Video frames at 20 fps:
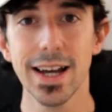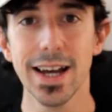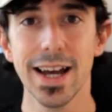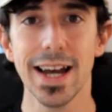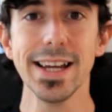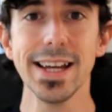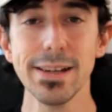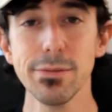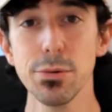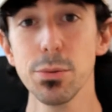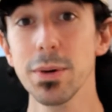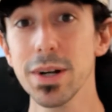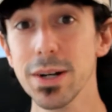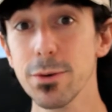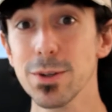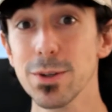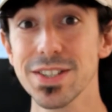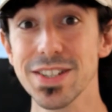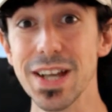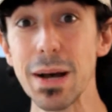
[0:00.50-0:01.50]
Hey everybody,
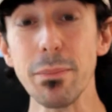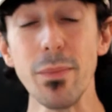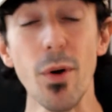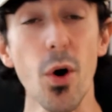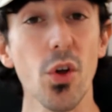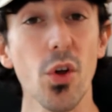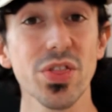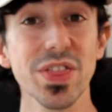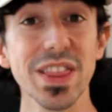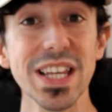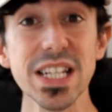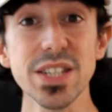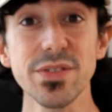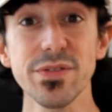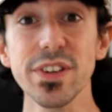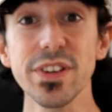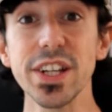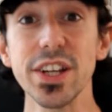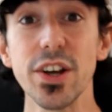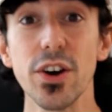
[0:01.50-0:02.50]
what's up? On this
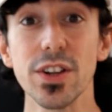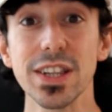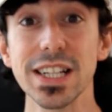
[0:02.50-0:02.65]
video,